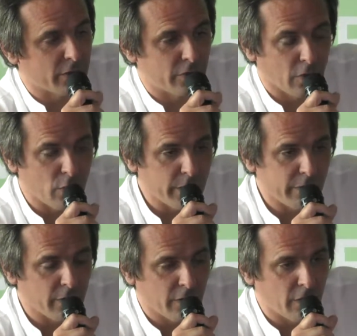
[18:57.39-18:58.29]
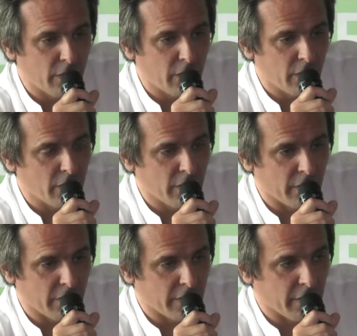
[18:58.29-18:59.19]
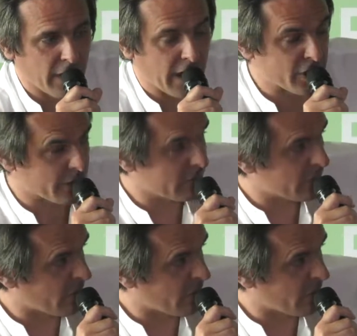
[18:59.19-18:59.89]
talk with an agent,